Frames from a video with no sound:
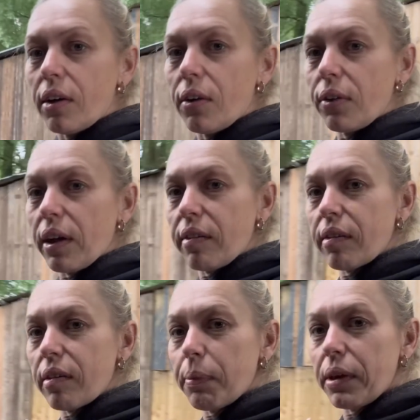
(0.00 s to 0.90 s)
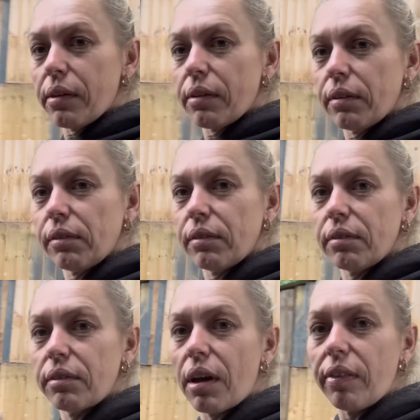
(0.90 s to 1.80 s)
All this has been
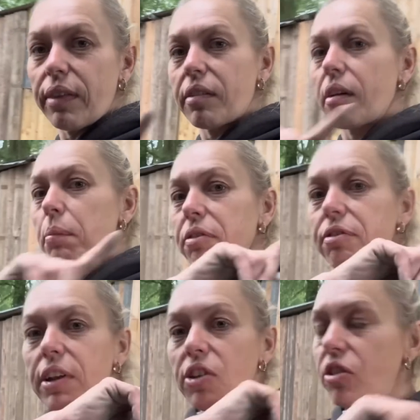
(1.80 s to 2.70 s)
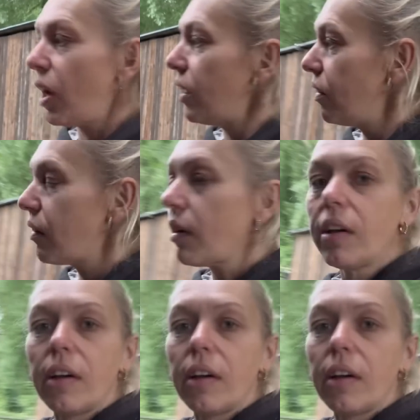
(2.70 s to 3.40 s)
done, that's got to be finished end.